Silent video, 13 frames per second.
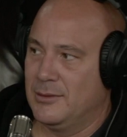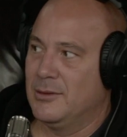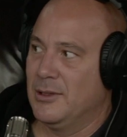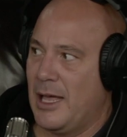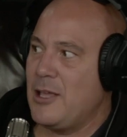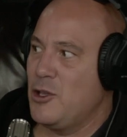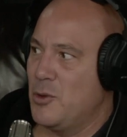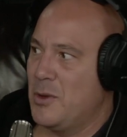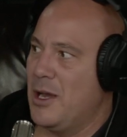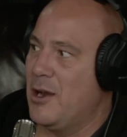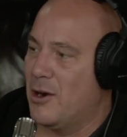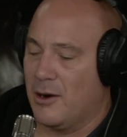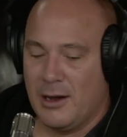let you
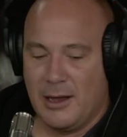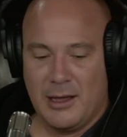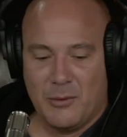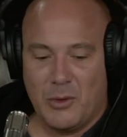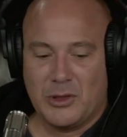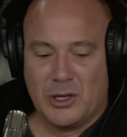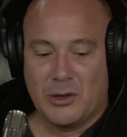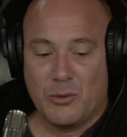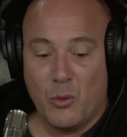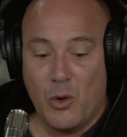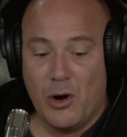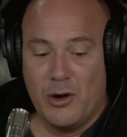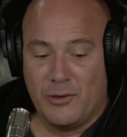hear what the
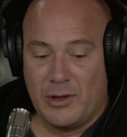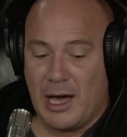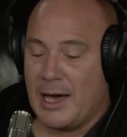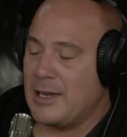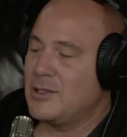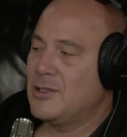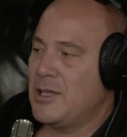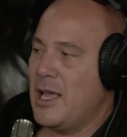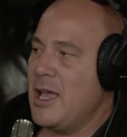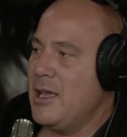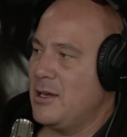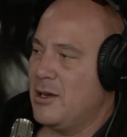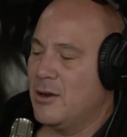word of God is
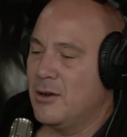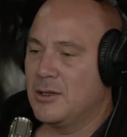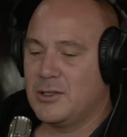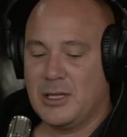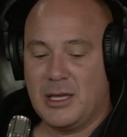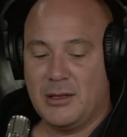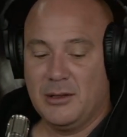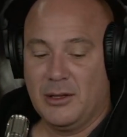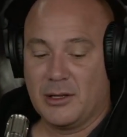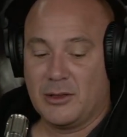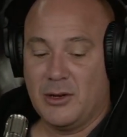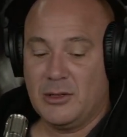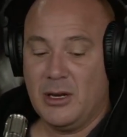saying here is that
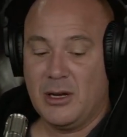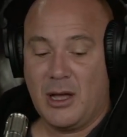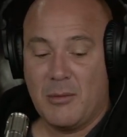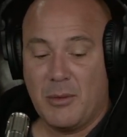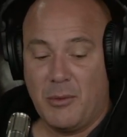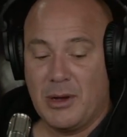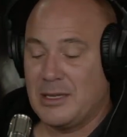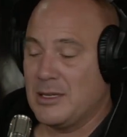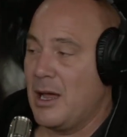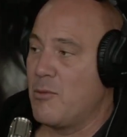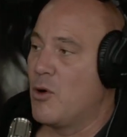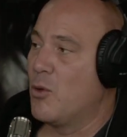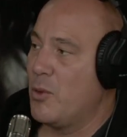look, there's going to come a point in
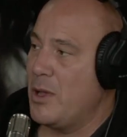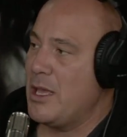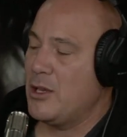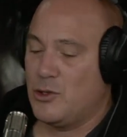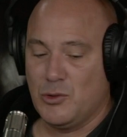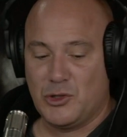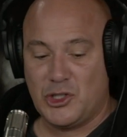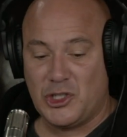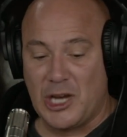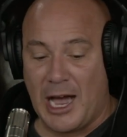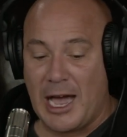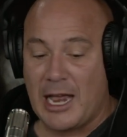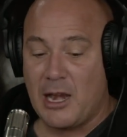time where we get to
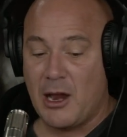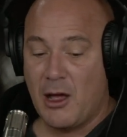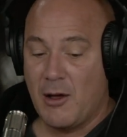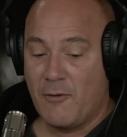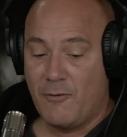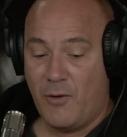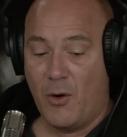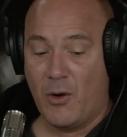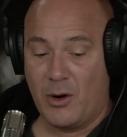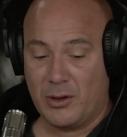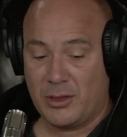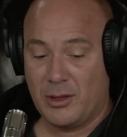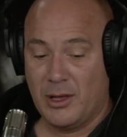shine
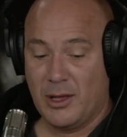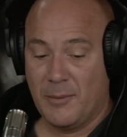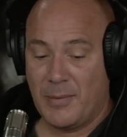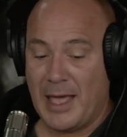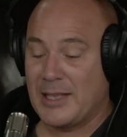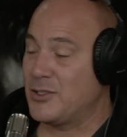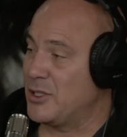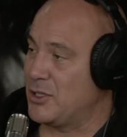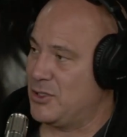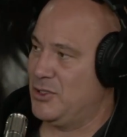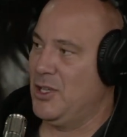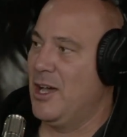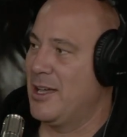forth as the
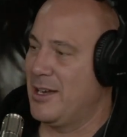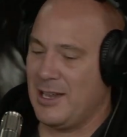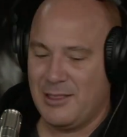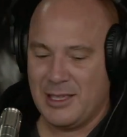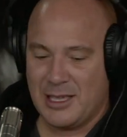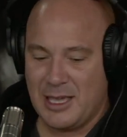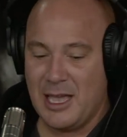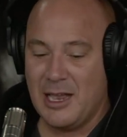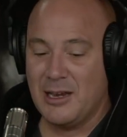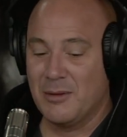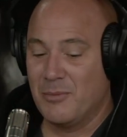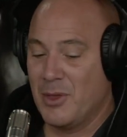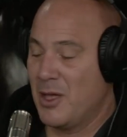sun in the
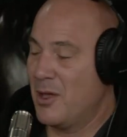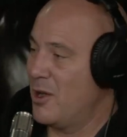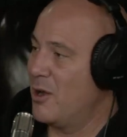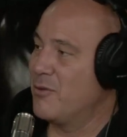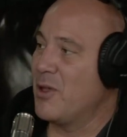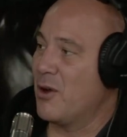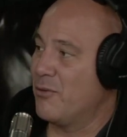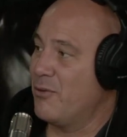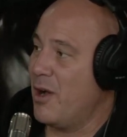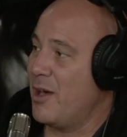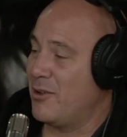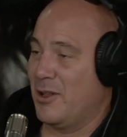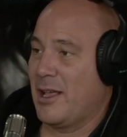kingdom of their
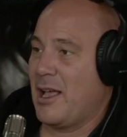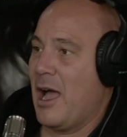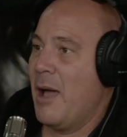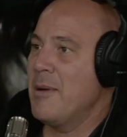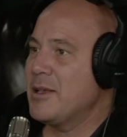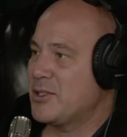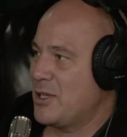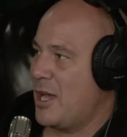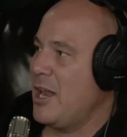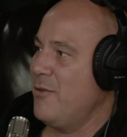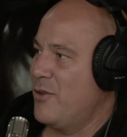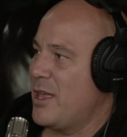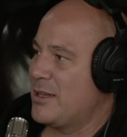father. Like I'm
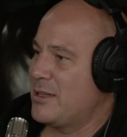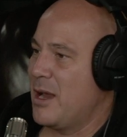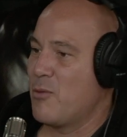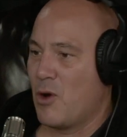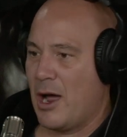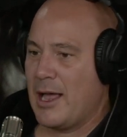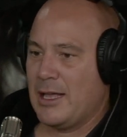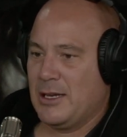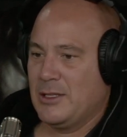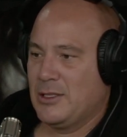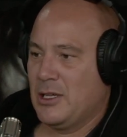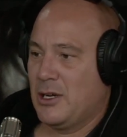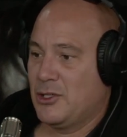excited for that time where I get
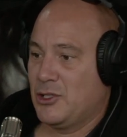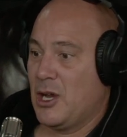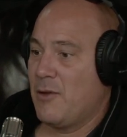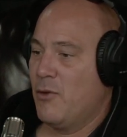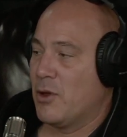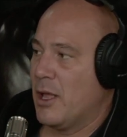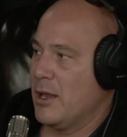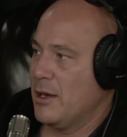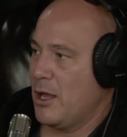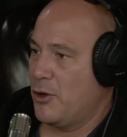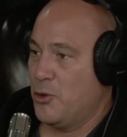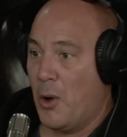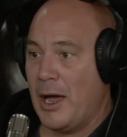to shine forth.
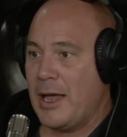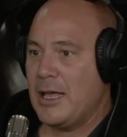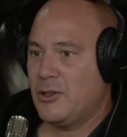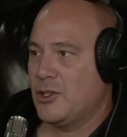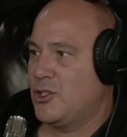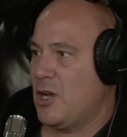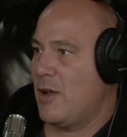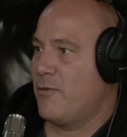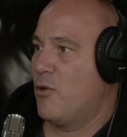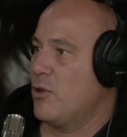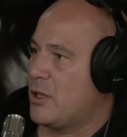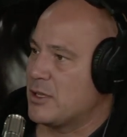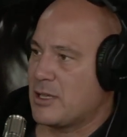Now, do I get to shine
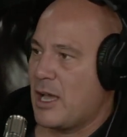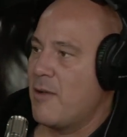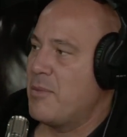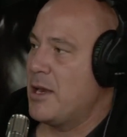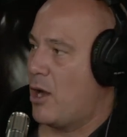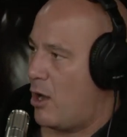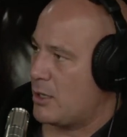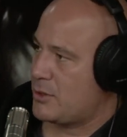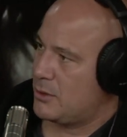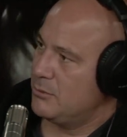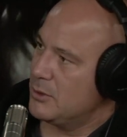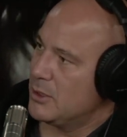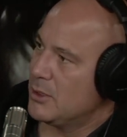forth because I've been
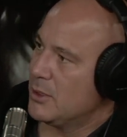awesome?